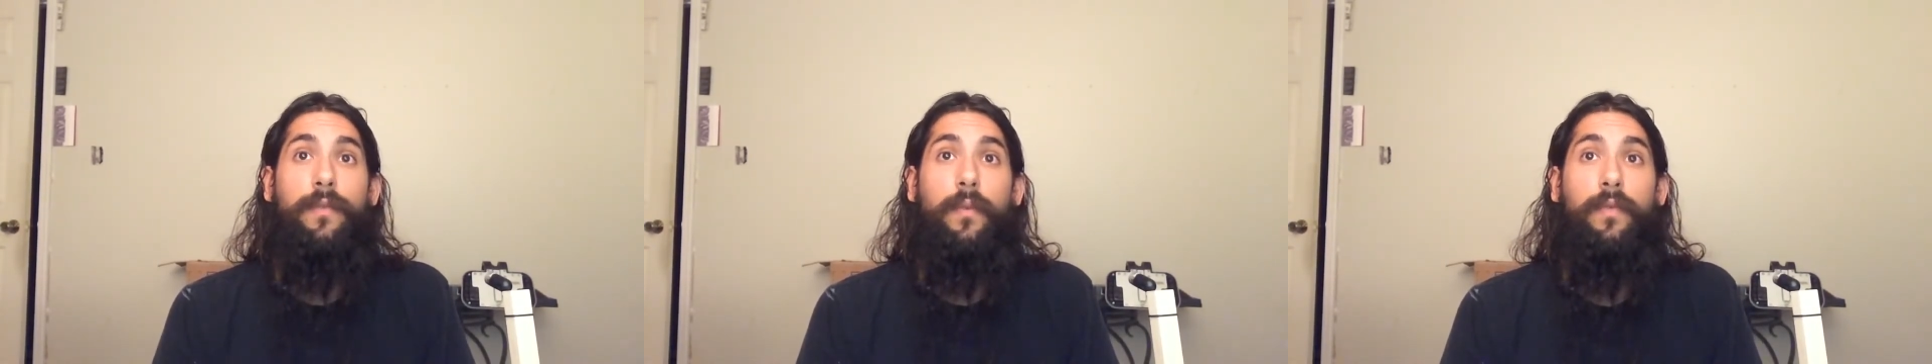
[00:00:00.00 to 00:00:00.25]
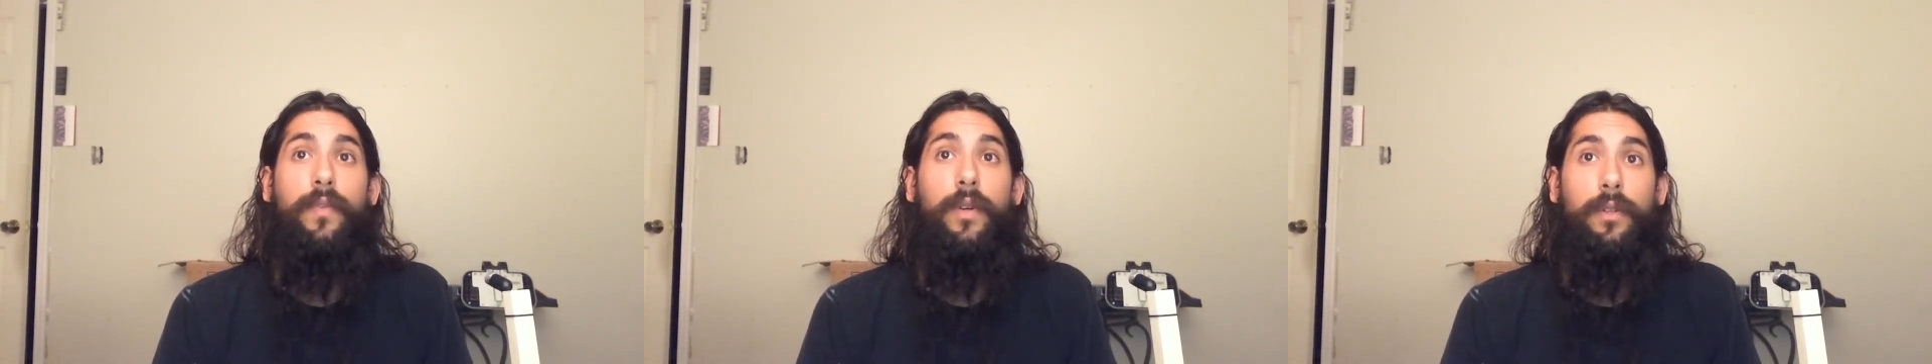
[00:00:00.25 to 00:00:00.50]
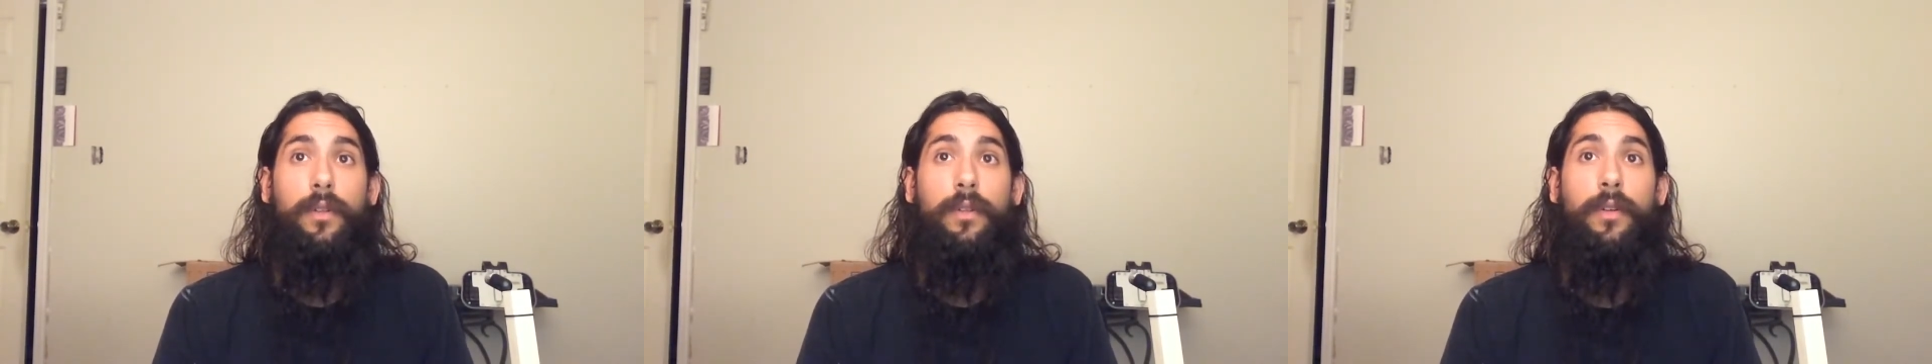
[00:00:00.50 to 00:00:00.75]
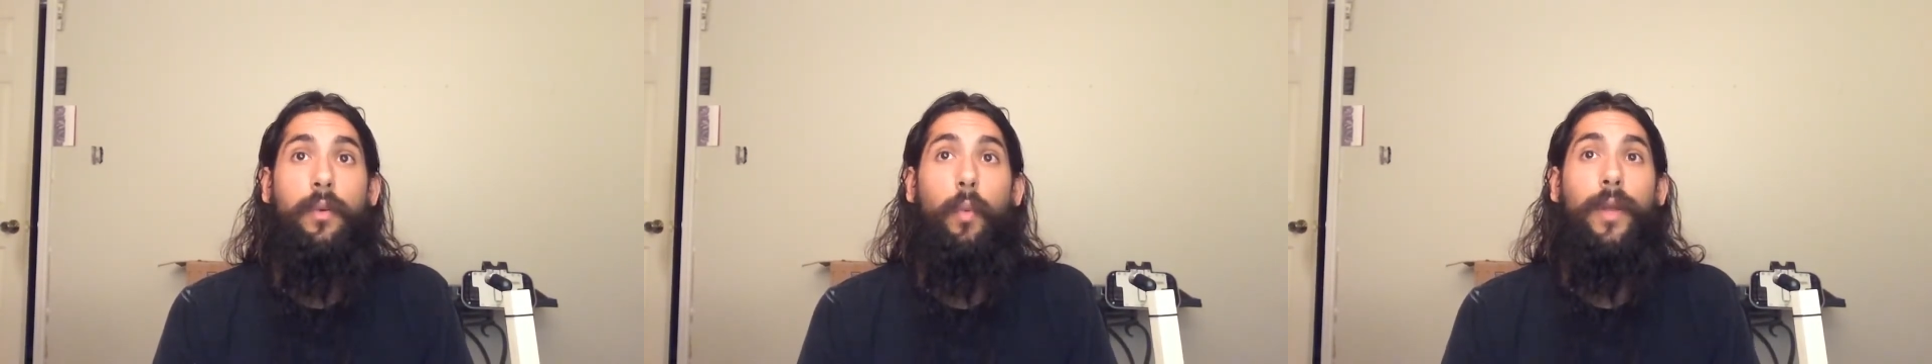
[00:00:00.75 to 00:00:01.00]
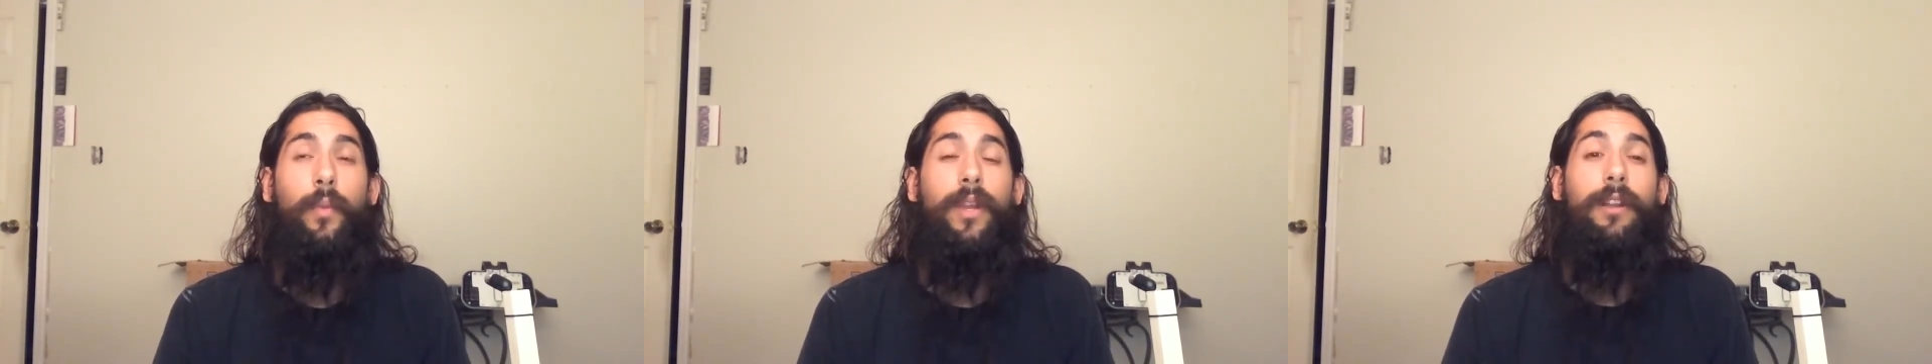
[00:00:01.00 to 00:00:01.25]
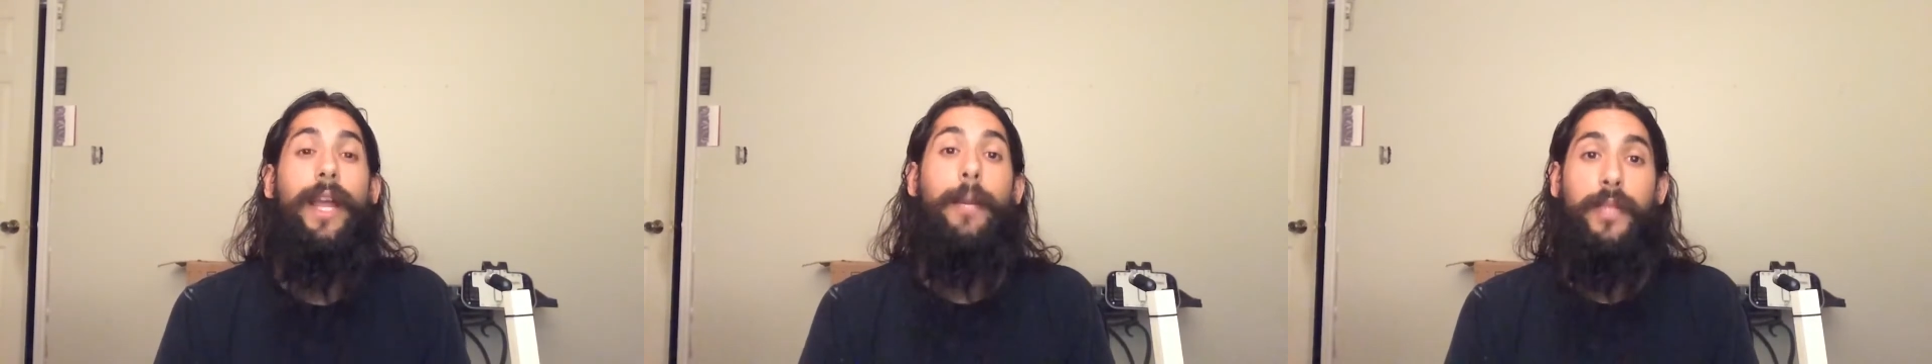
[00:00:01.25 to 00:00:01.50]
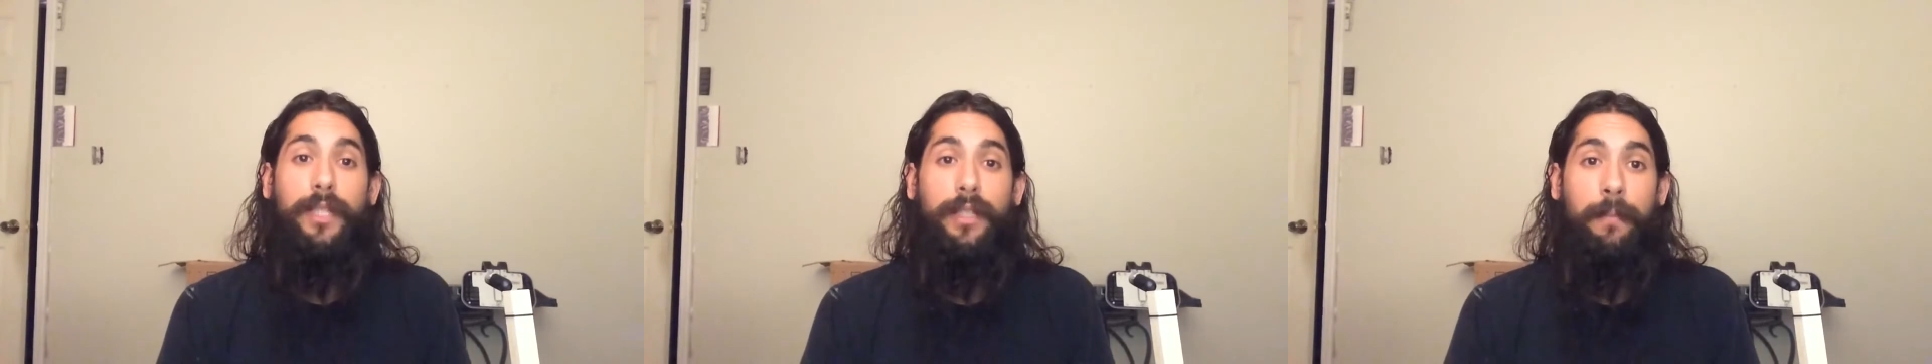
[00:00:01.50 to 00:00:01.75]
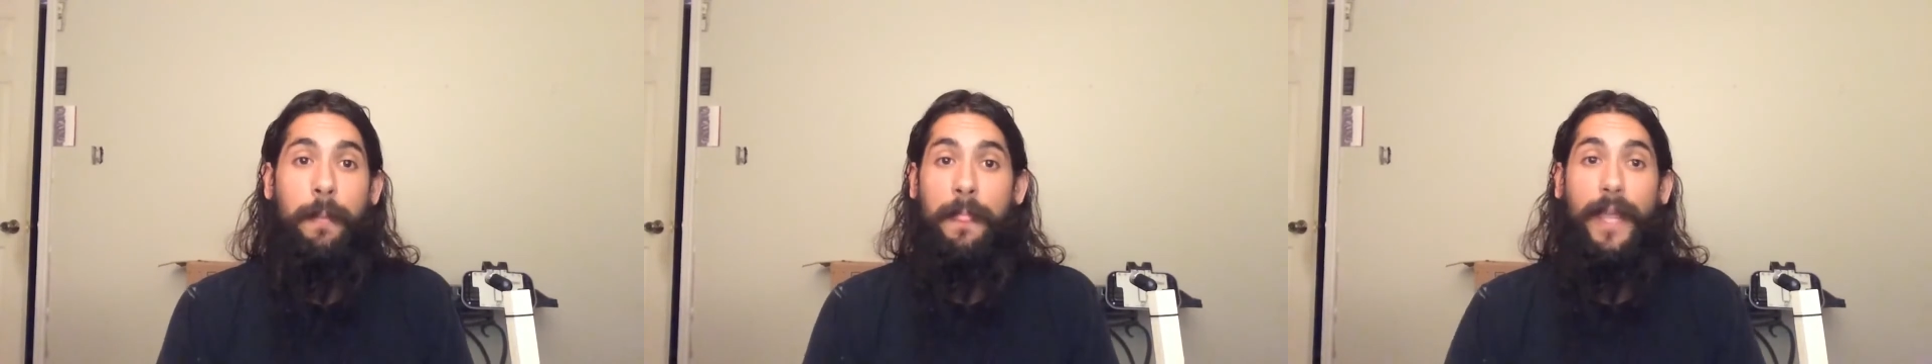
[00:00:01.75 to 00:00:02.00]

full when we are empty.